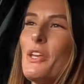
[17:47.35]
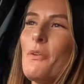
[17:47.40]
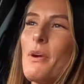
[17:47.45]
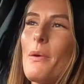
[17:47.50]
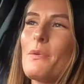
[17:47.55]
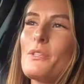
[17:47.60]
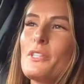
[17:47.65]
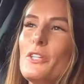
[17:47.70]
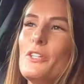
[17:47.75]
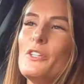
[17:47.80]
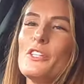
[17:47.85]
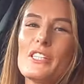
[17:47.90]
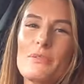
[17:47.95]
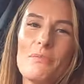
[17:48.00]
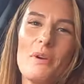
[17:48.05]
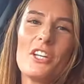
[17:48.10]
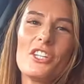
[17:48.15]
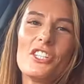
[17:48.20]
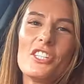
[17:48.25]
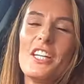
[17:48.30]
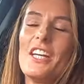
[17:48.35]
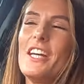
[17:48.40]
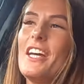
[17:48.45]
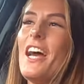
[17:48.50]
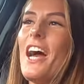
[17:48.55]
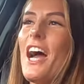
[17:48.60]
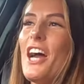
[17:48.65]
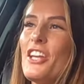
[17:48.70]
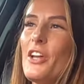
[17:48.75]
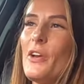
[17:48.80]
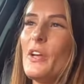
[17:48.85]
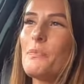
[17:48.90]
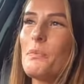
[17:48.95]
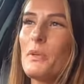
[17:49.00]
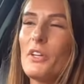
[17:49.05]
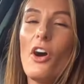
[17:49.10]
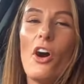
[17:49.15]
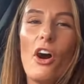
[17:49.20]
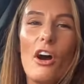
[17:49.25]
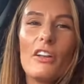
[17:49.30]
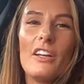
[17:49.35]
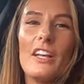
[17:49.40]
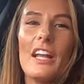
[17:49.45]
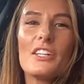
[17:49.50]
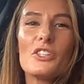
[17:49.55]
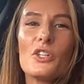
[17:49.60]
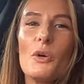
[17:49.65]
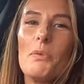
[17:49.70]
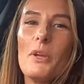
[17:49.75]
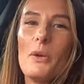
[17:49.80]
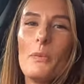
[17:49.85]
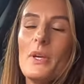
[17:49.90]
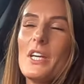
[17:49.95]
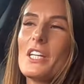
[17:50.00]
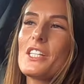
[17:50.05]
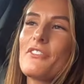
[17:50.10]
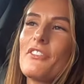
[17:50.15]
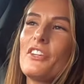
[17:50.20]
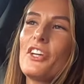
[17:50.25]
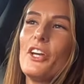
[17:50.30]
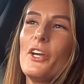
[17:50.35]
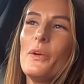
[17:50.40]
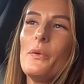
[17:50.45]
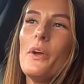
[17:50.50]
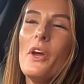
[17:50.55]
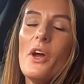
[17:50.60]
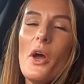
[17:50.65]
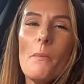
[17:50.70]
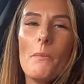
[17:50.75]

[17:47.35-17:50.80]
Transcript: You absolutely smashed it. I know it's been hard the last couple of weeks for you,